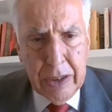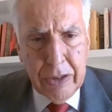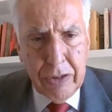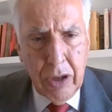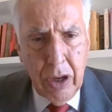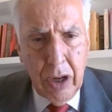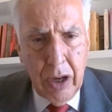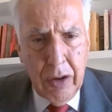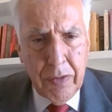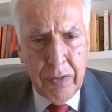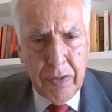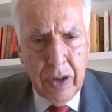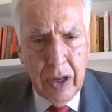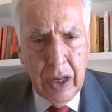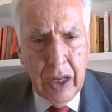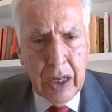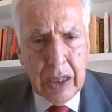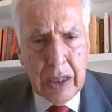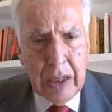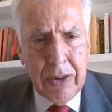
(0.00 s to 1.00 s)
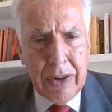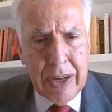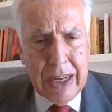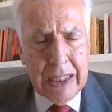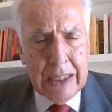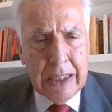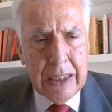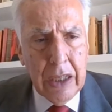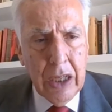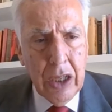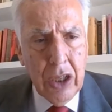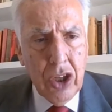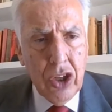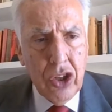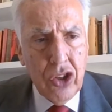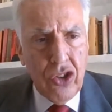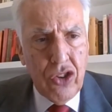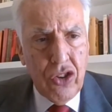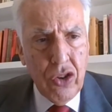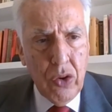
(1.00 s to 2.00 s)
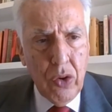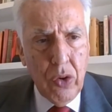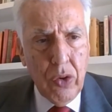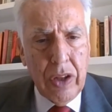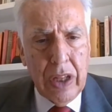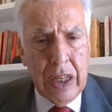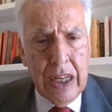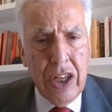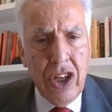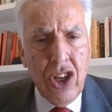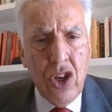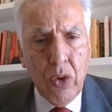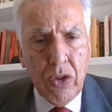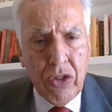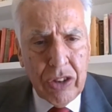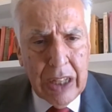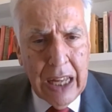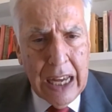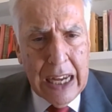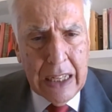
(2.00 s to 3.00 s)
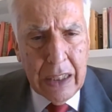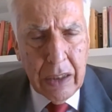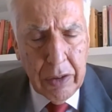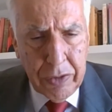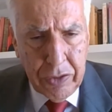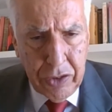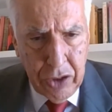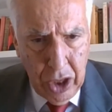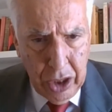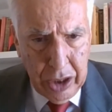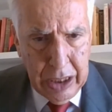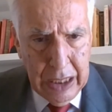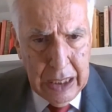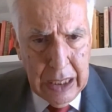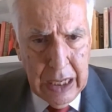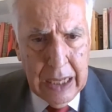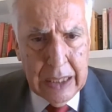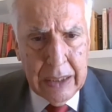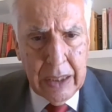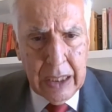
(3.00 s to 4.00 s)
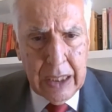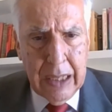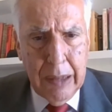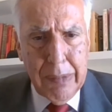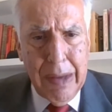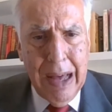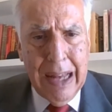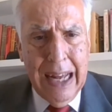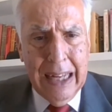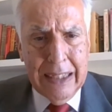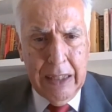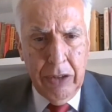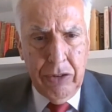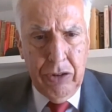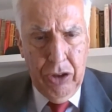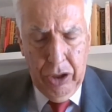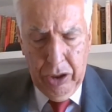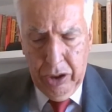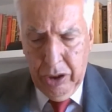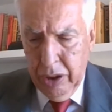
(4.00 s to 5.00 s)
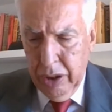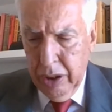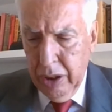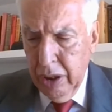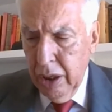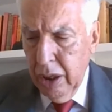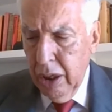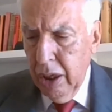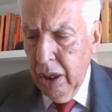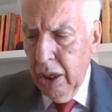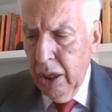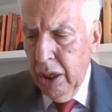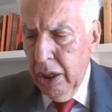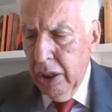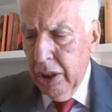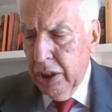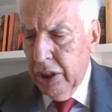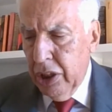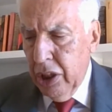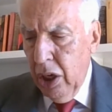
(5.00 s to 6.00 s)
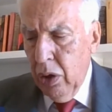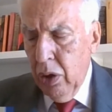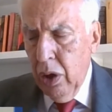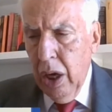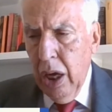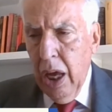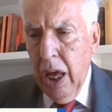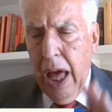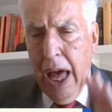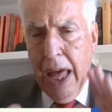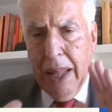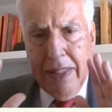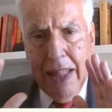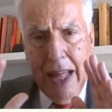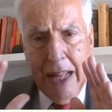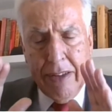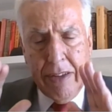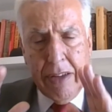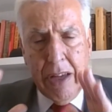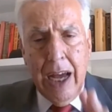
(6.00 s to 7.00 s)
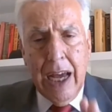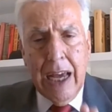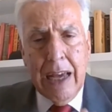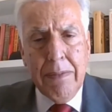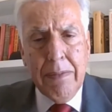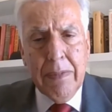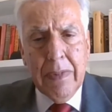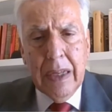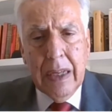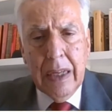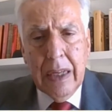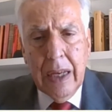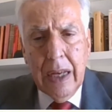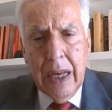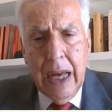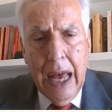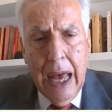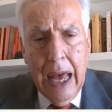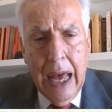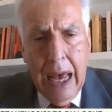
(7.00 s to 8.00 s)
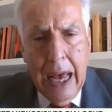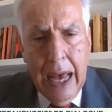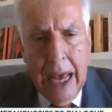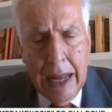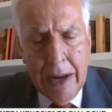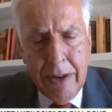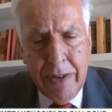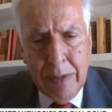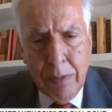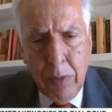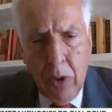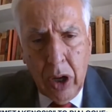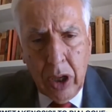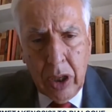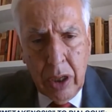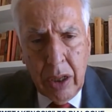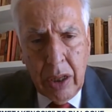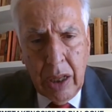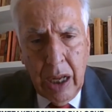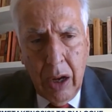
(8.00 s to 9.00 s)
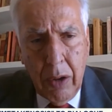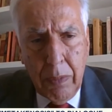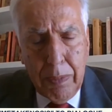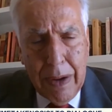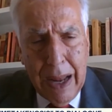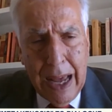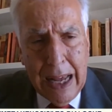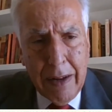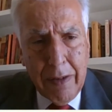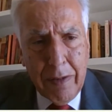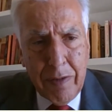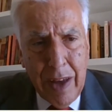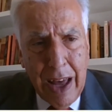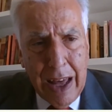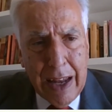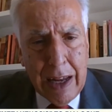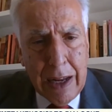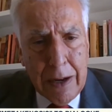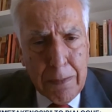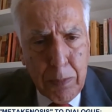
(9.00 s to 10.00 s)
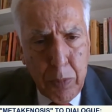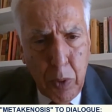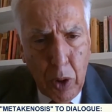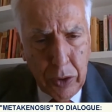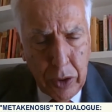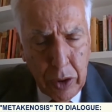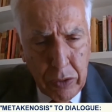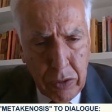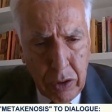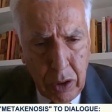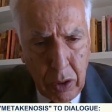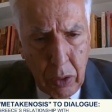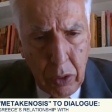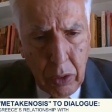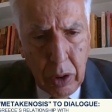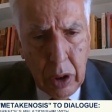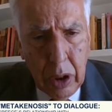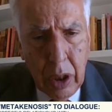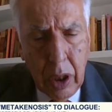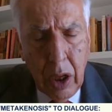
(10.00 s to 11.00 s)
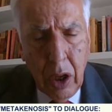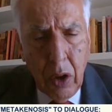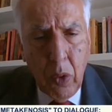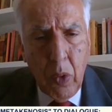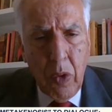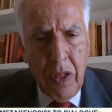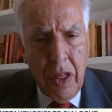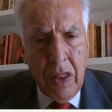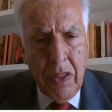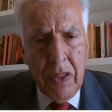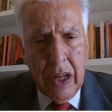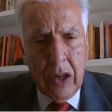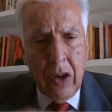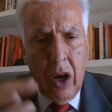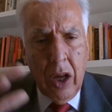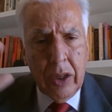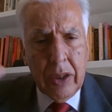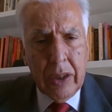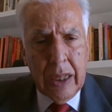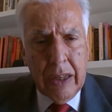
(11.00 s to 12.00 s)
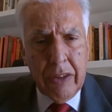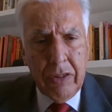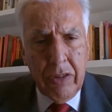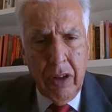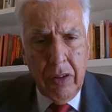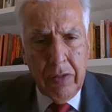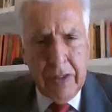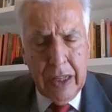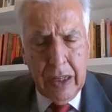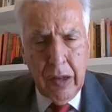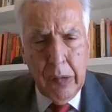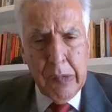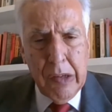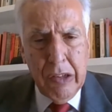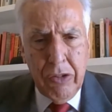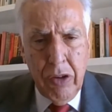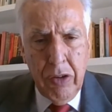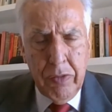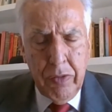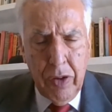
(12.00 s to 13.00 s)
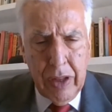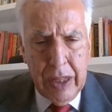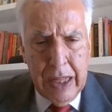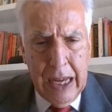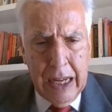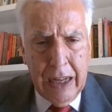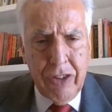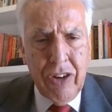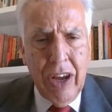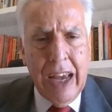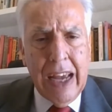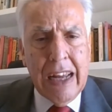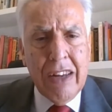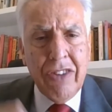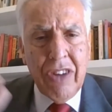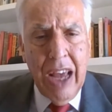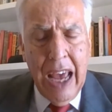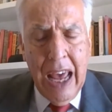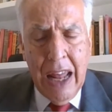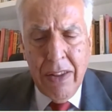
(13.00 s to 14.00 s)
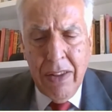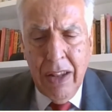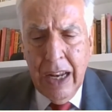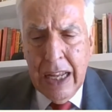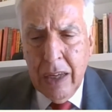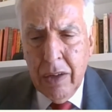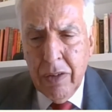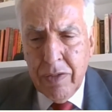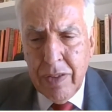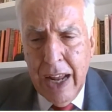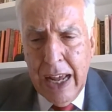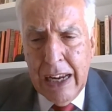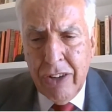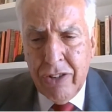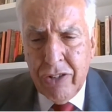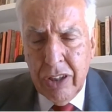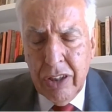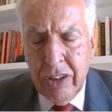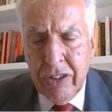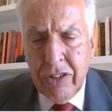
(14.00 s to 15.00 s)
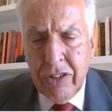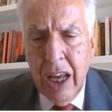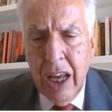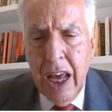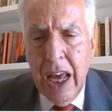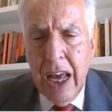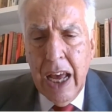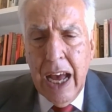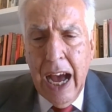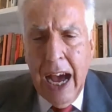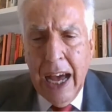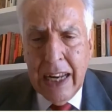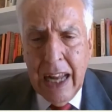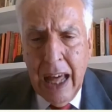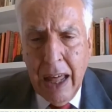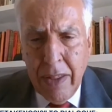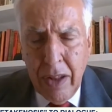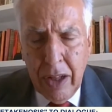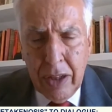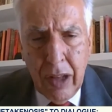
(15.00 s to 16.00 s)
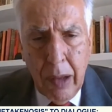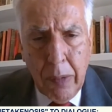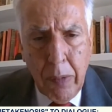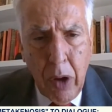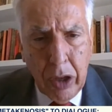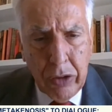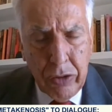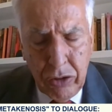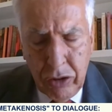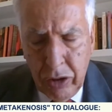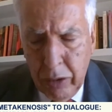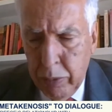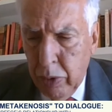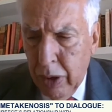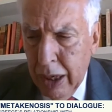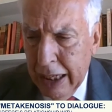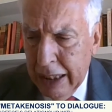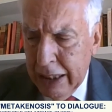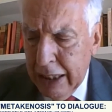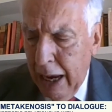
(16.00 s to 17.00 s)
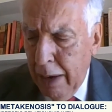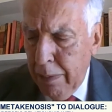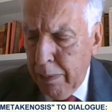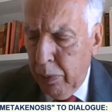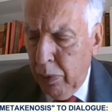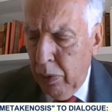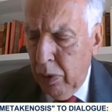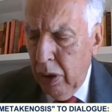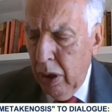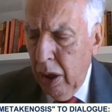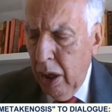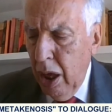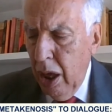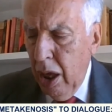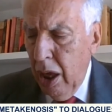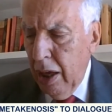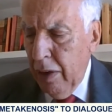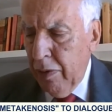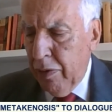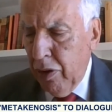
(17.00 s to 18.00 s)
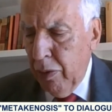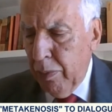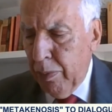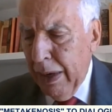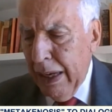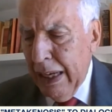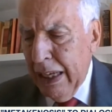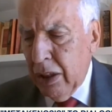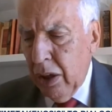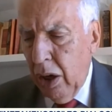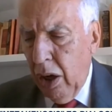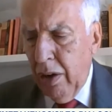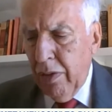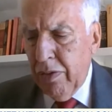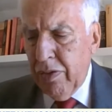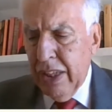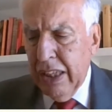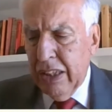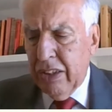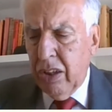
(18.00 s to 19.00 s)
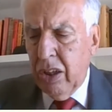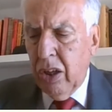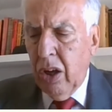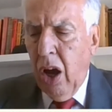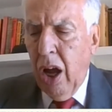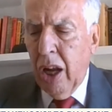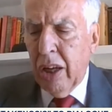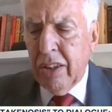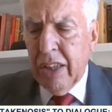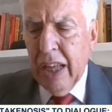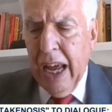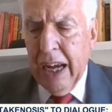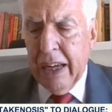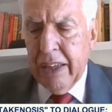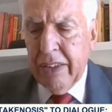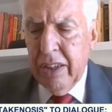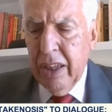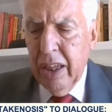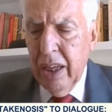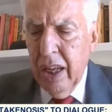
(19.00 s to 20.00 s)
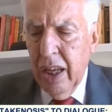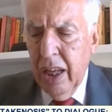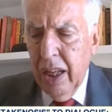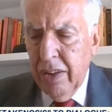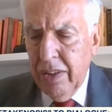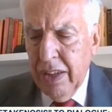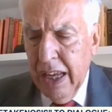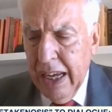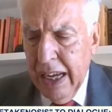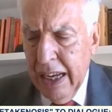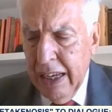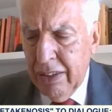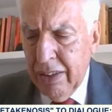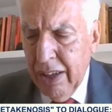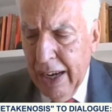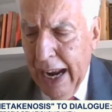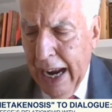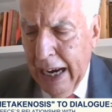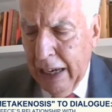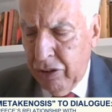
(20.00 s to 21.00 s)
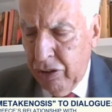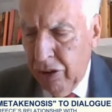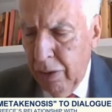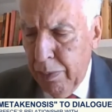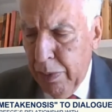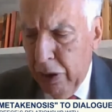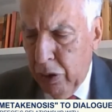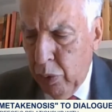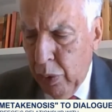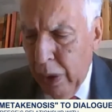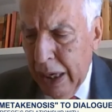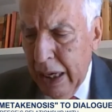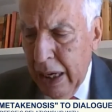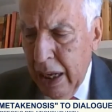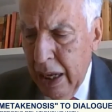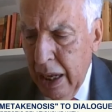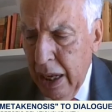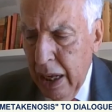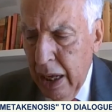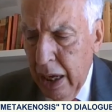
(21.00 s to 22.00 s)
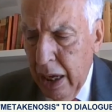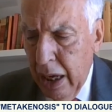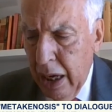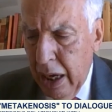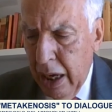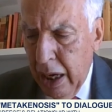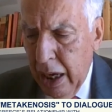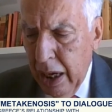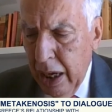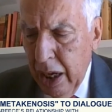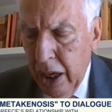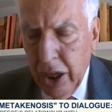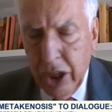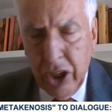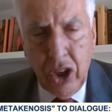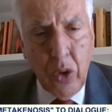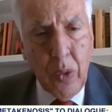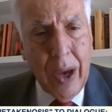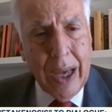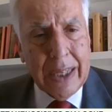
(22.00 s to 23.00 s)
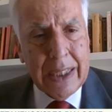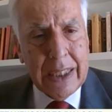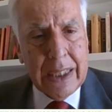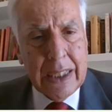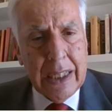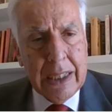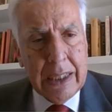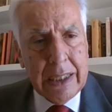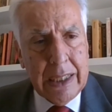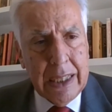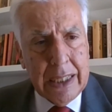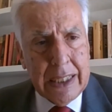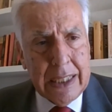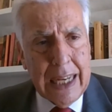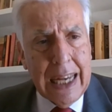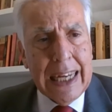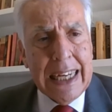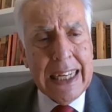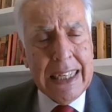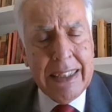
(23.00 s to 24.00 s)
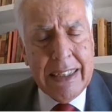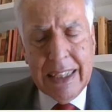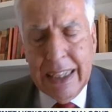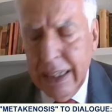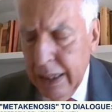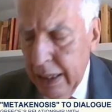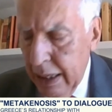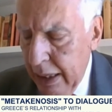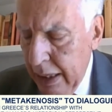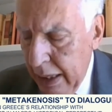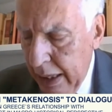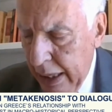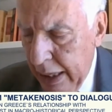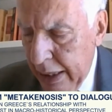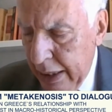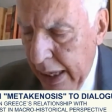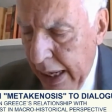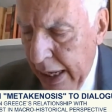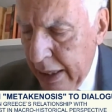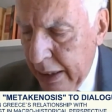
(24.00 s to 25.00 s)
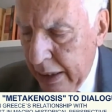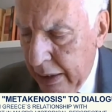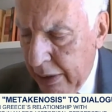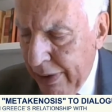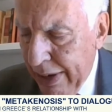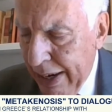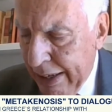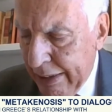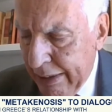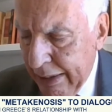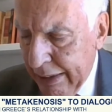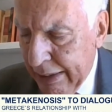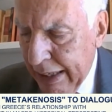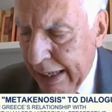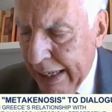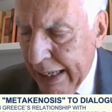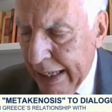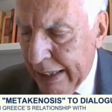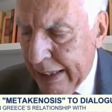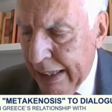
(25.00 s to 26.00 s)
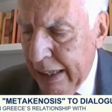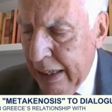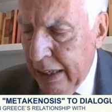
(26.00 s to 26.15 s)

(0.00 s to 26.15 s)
of Greece to the new state of Turkey under Kemal Atatürk. So at that time, Henry Morgenthau played a very important role within the context of the Commission for the Exchange and the League of Nations. Another demonstrable example, if you please, of this contact, the interaction between US society and Greek society,